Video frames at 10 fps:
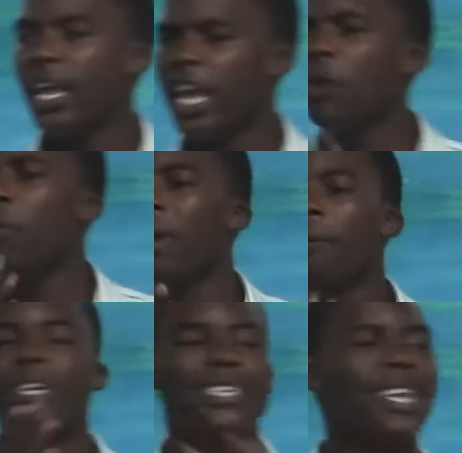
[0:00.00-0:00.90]
He would be
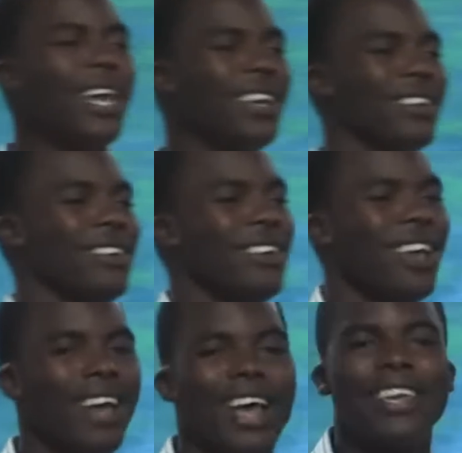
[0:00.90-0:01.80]
able to say, hmm,
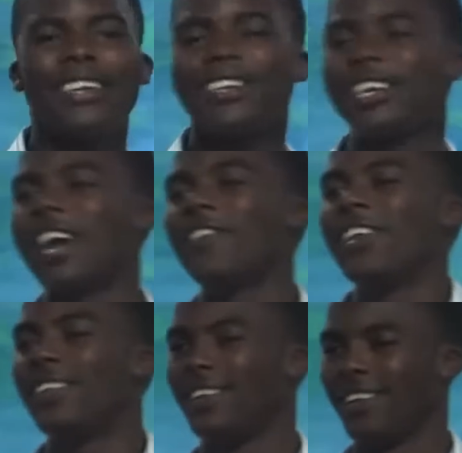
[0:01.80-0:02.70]
I killed a
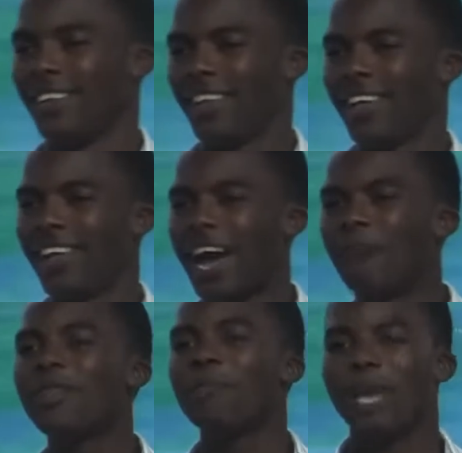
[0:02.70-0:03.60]
general.
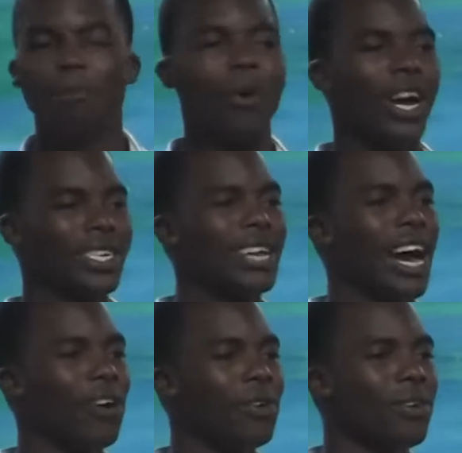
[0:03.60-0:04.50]
I'm the big boss
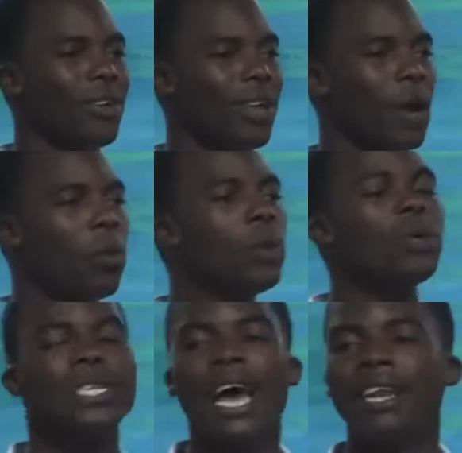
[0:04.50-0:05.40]
now. And what
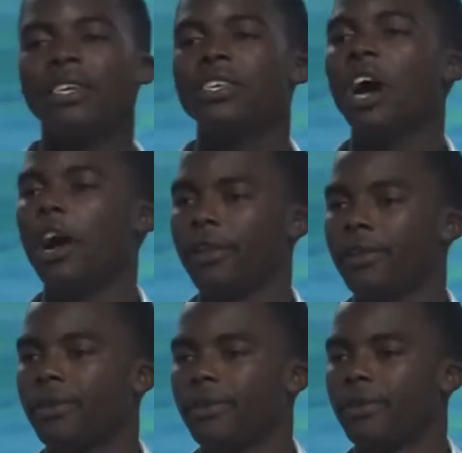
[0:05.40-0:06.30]
was that in his heart?
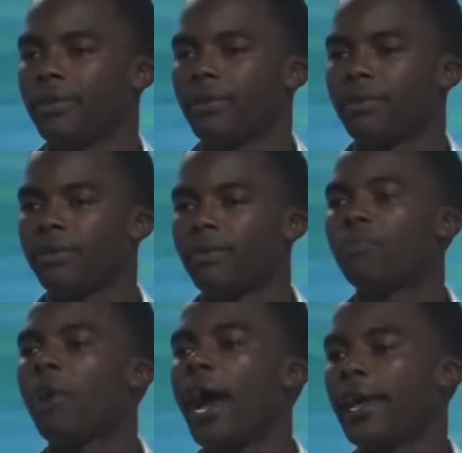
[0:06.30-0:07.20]

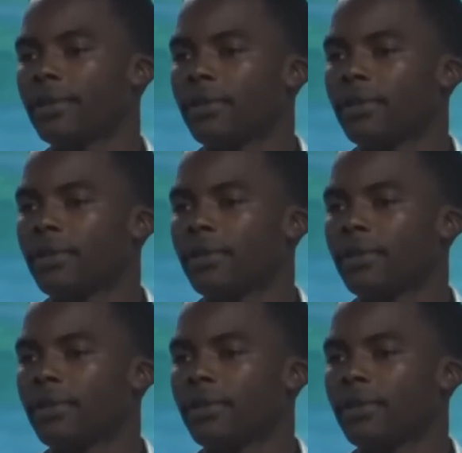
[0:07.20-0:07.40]
Right.